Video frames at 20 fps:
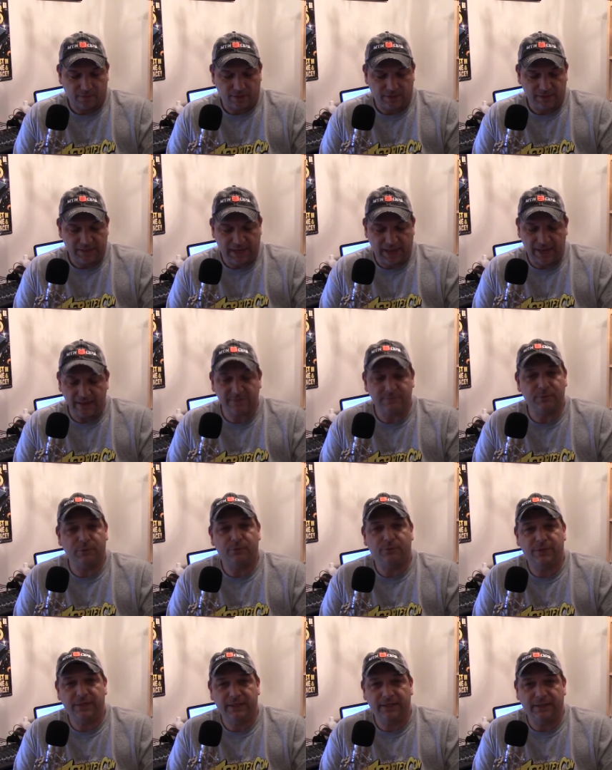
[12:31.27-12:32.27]
Yas
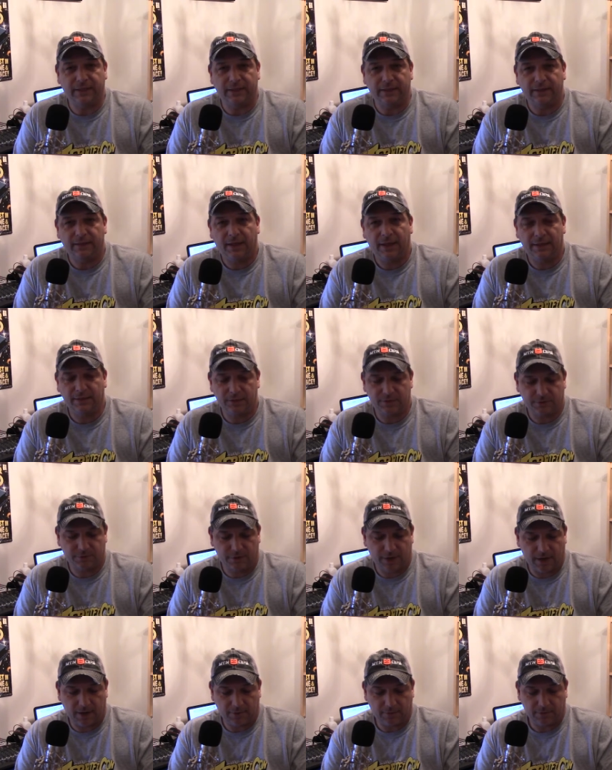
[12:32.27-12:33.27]
Marina. That's a
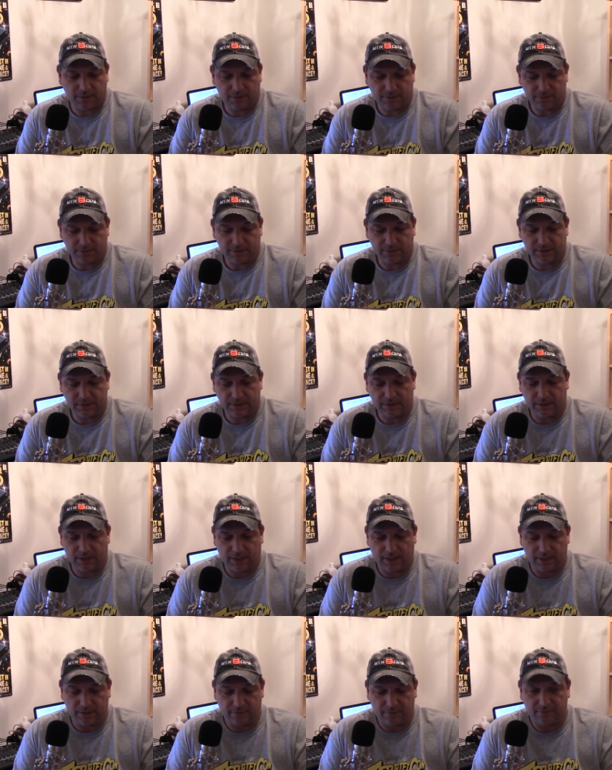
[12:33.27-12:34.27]
track we don't see a
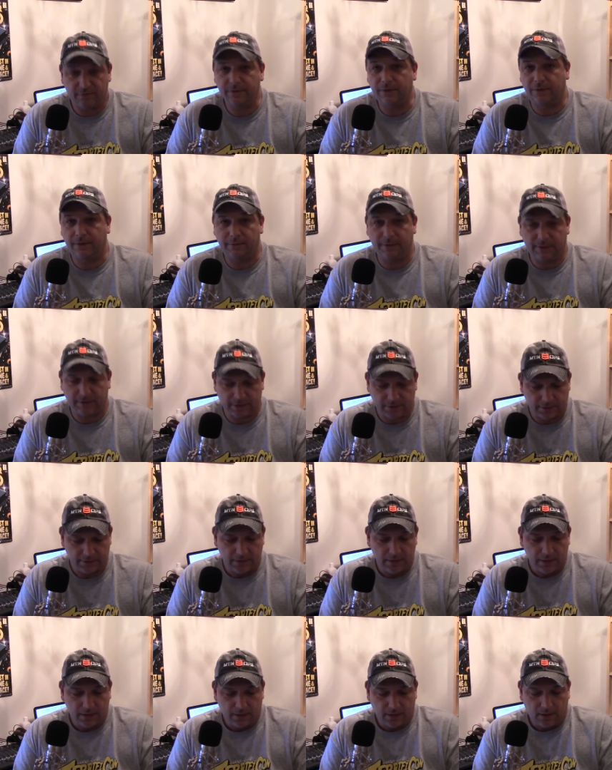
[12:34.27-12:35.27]
lot of. Sorry about that.
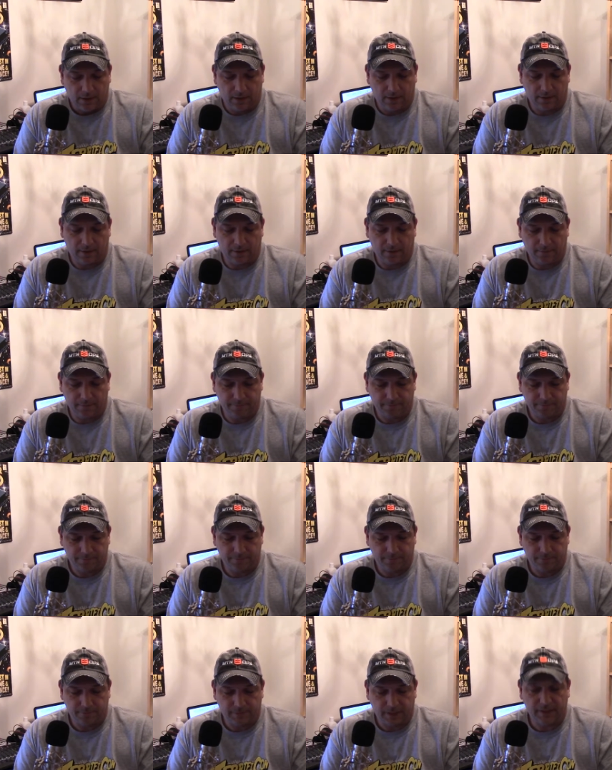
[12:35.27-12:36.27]
I
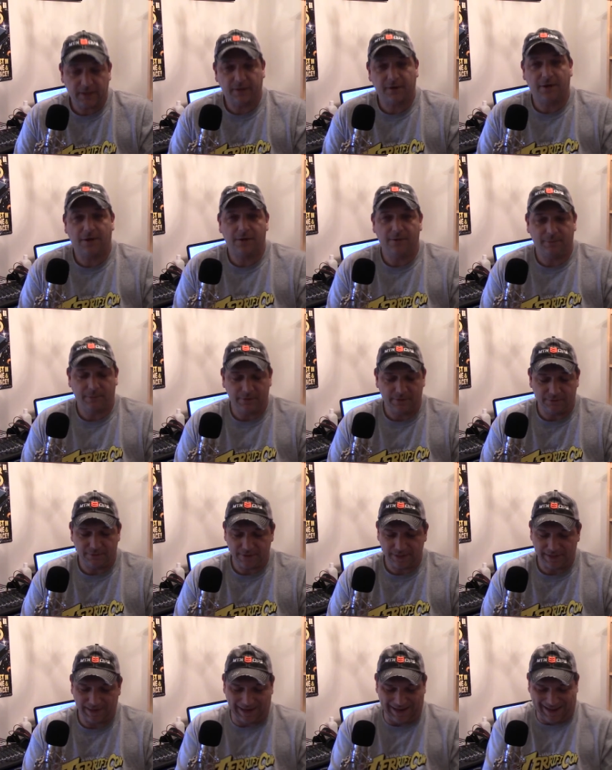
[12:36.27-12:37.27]
got caught up in the
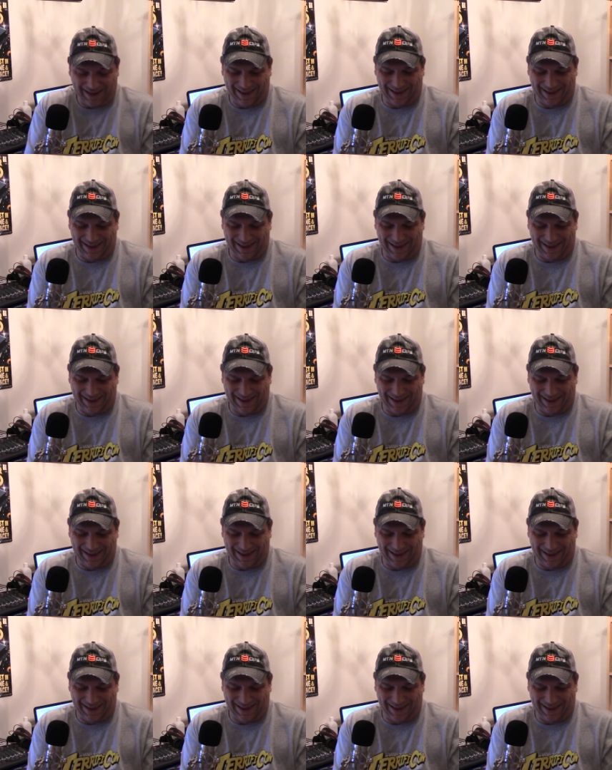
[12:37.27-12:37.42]
read.